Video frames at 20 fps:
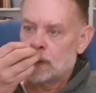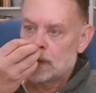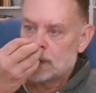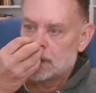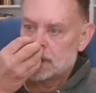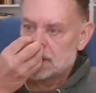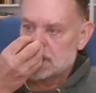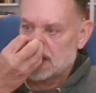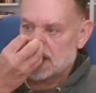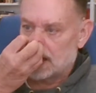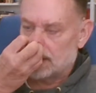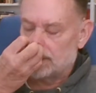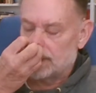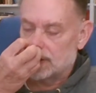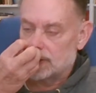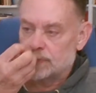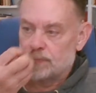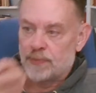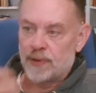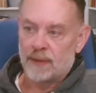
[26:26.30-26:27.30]

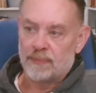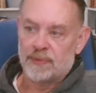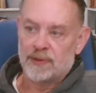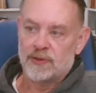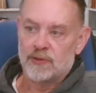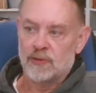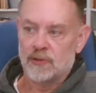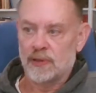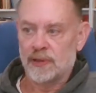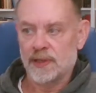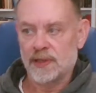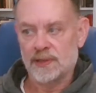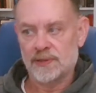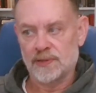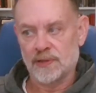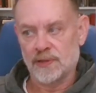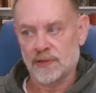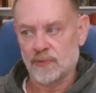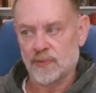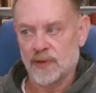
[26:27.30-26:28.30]
statements preparatory
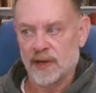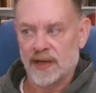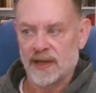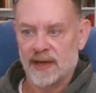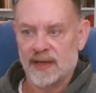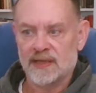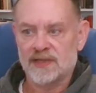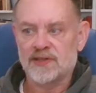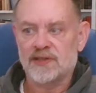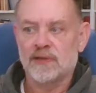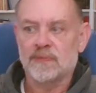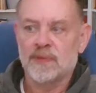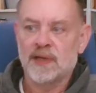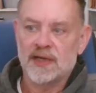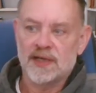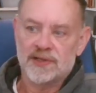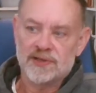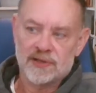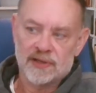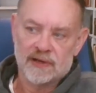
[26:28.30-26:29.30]
to the right
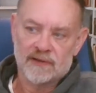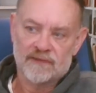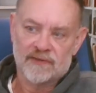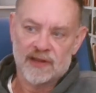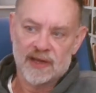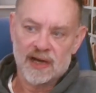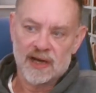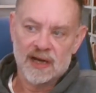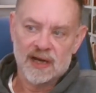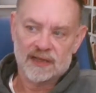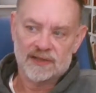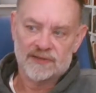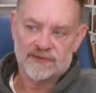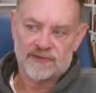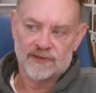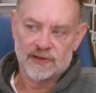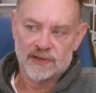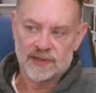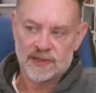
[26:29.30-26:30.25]
estimation of the Oxford